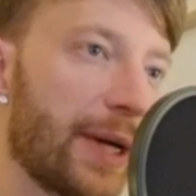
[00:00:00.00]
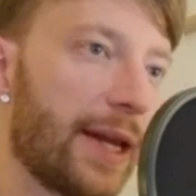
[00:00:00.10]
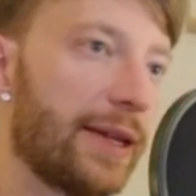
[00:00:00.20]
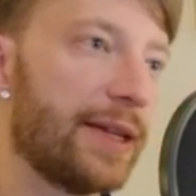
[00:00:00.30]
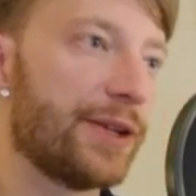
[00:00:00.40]
and
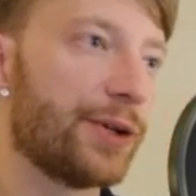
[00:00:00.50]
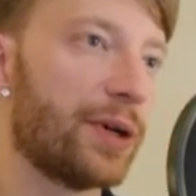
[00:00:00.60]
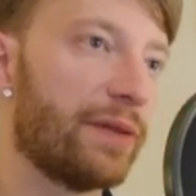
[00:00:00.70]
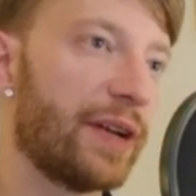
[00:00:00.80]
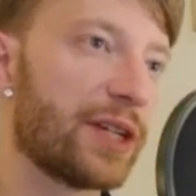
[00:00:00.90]
I did a
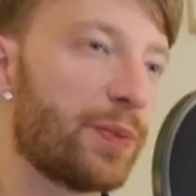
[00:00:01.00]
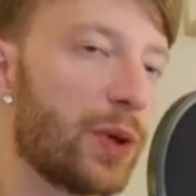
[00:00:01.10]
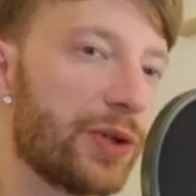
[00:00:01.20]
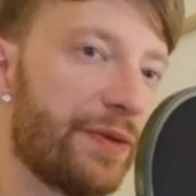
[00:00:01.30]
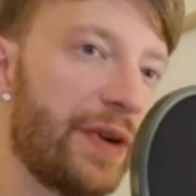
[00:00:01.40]
sort of
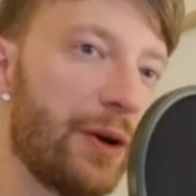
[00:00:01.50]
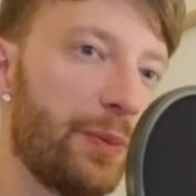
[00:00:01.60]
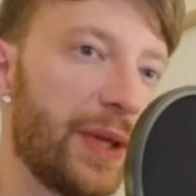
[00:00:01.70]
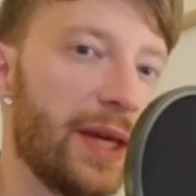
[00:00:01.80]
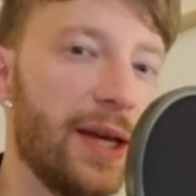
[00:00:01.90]
exposure therapy.